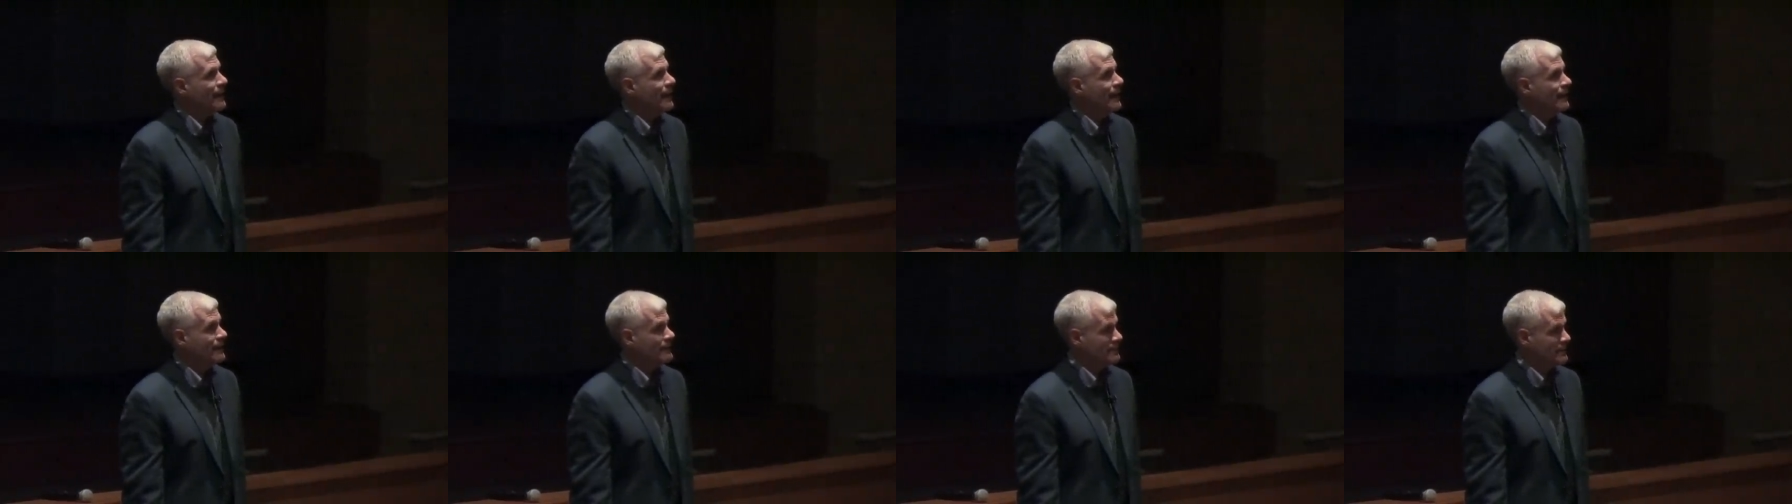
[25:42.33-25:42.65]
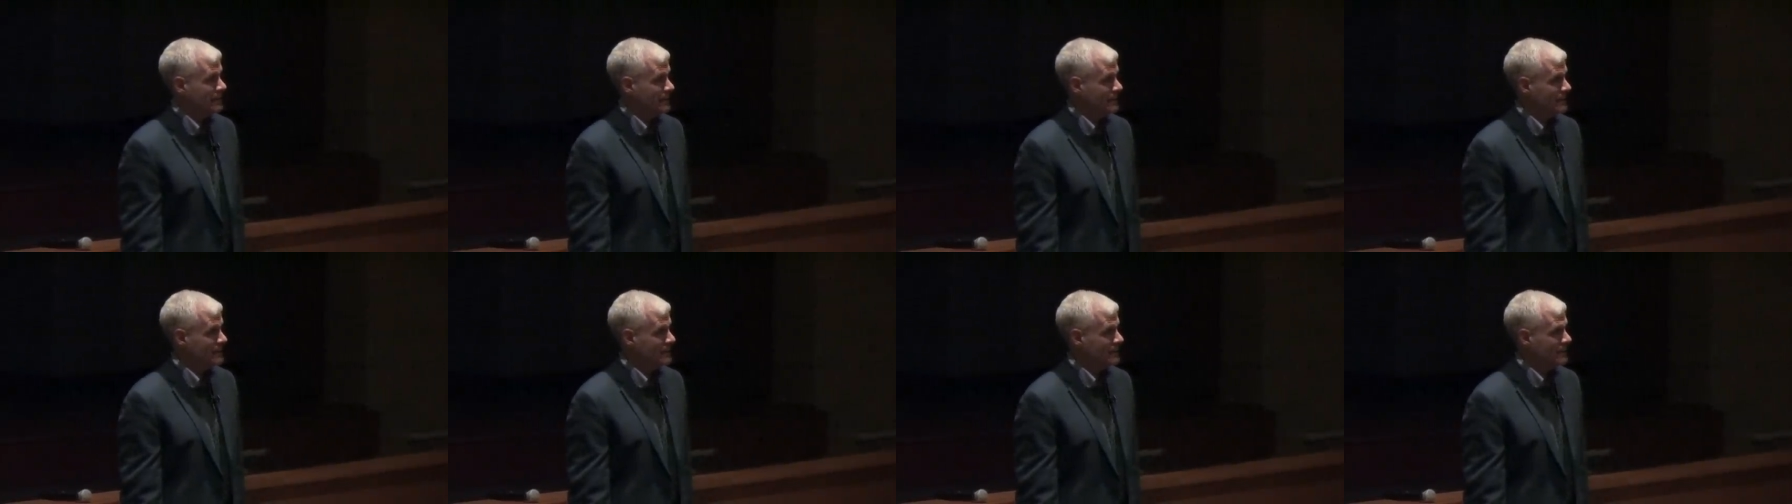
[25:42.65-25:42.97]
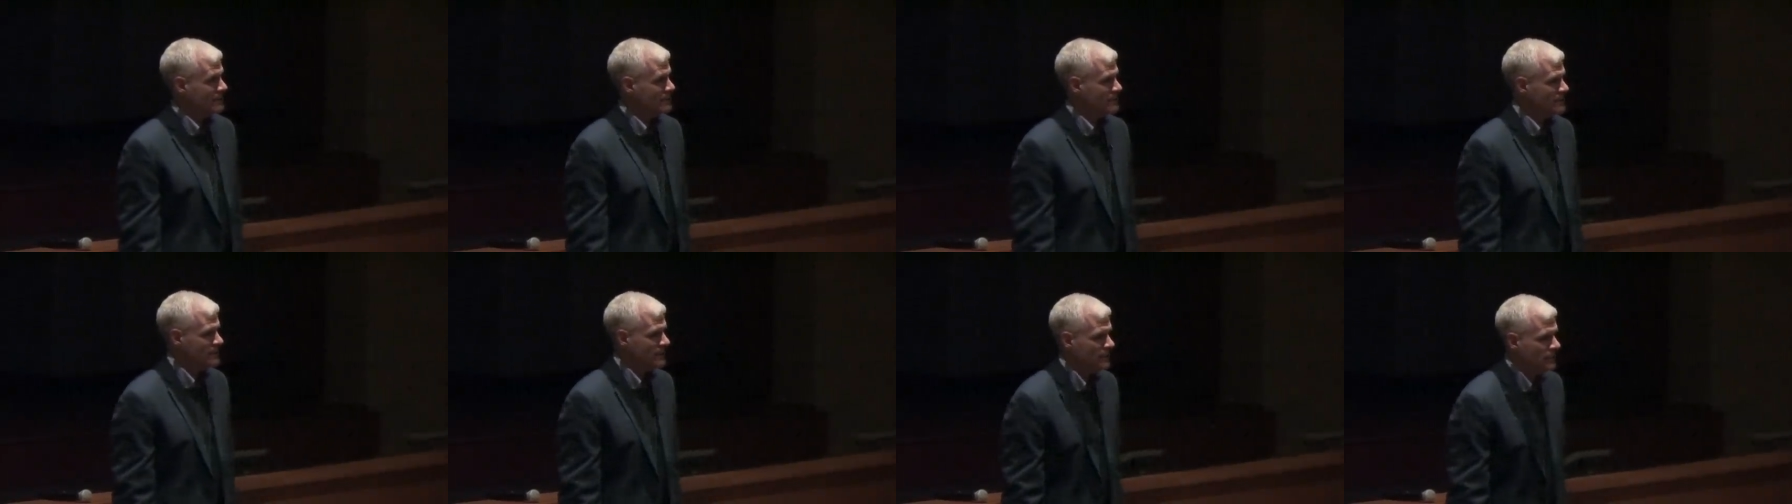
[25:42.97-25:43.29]
and did
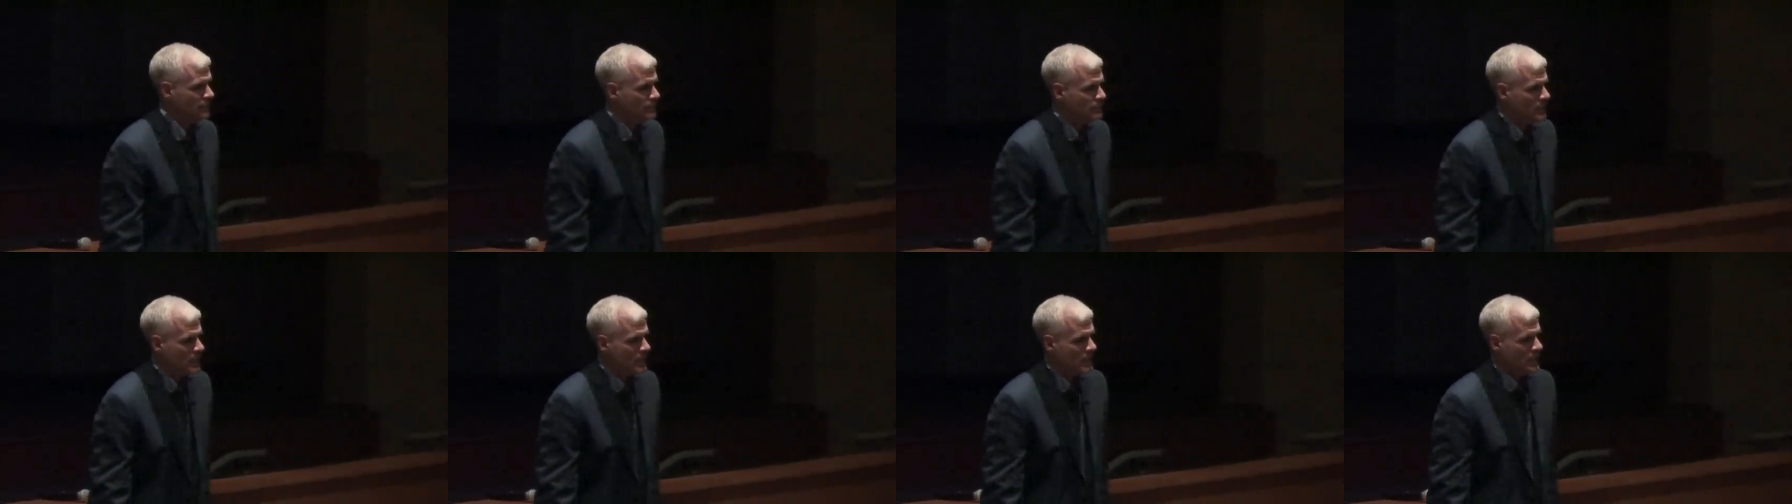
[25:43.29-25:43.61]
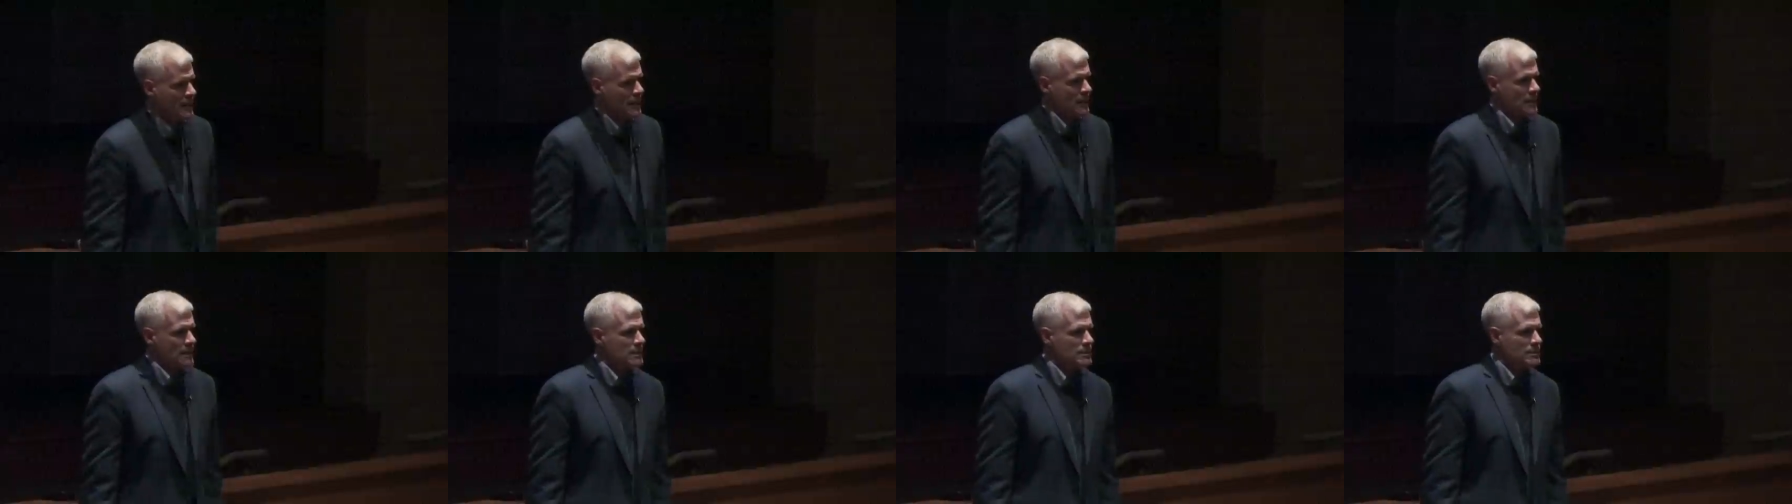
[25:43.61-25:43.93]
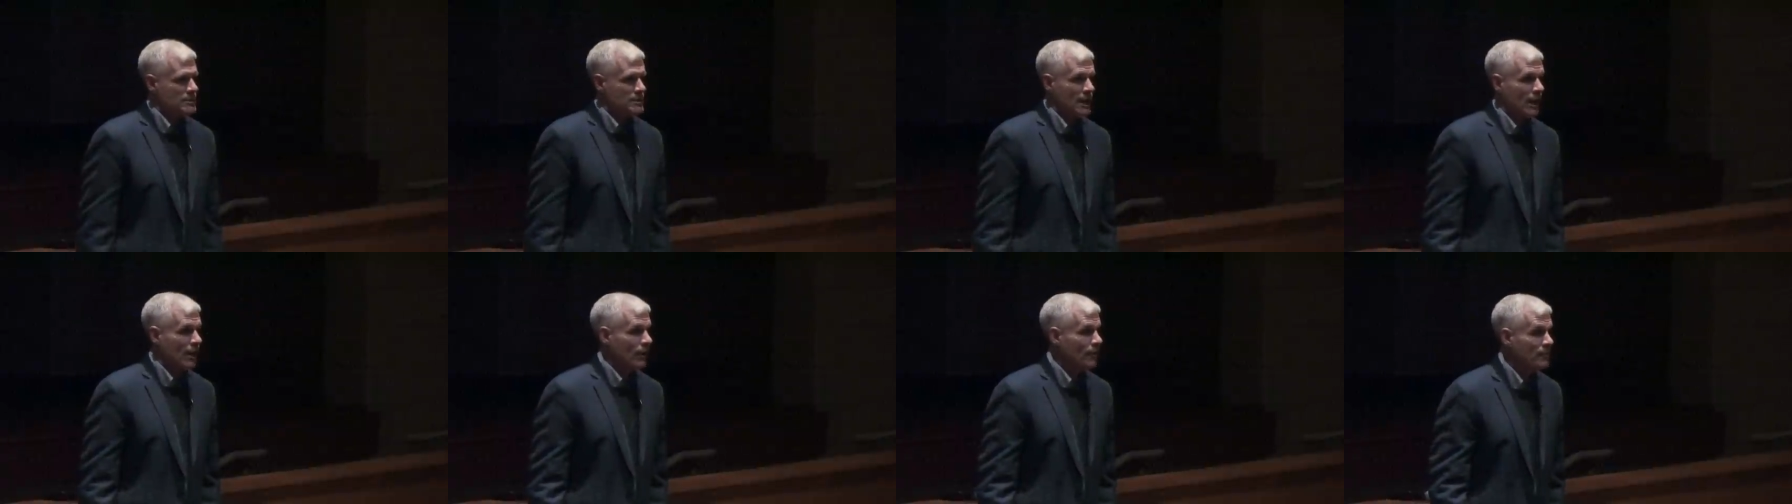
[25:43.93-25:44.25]
this.
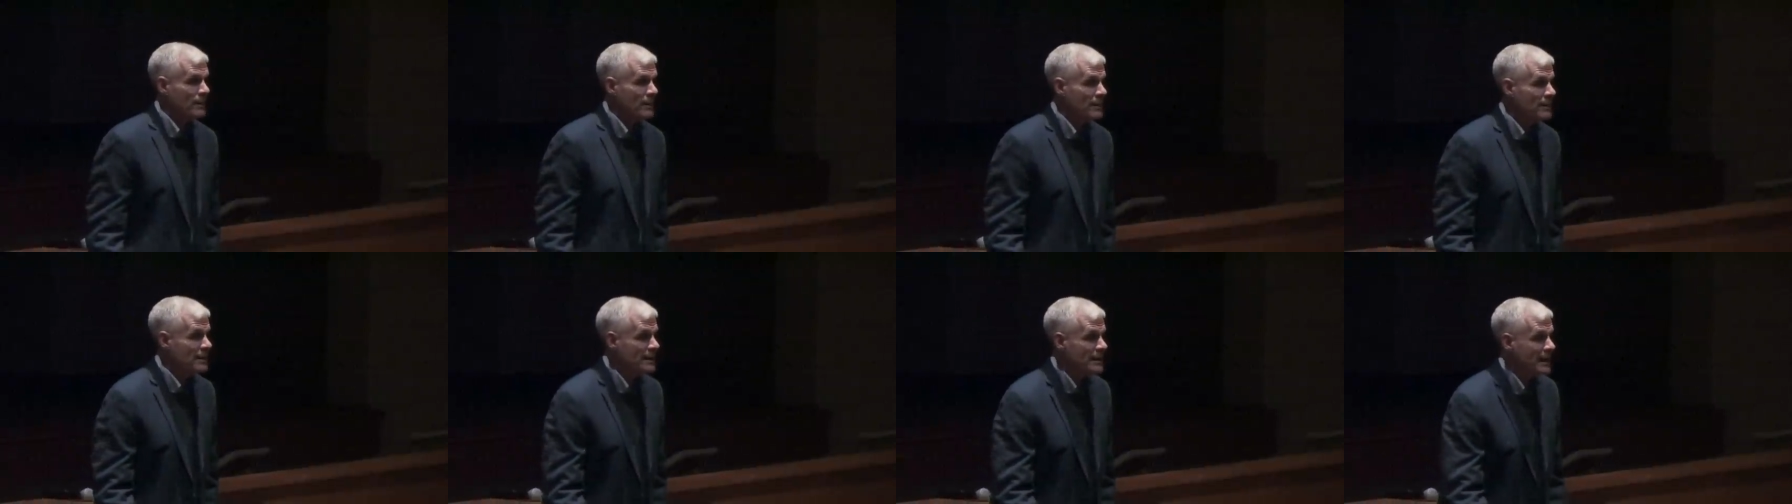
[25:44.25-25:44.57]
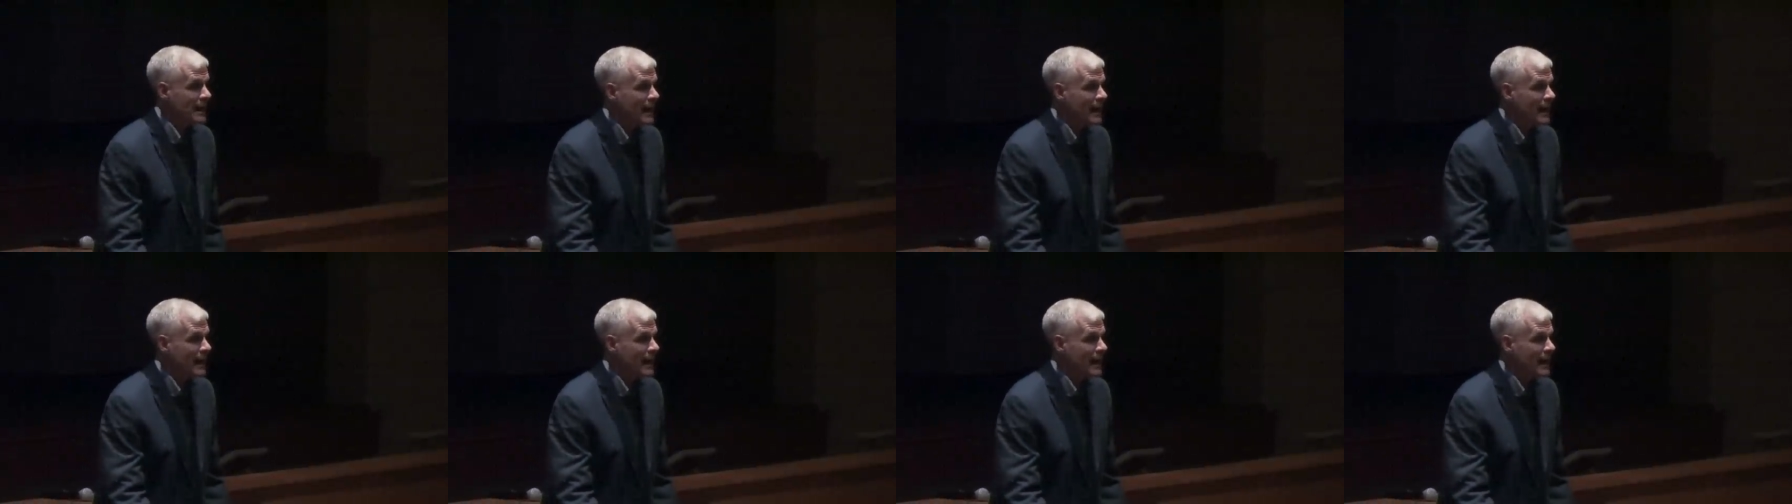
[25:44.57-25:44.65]
Tell me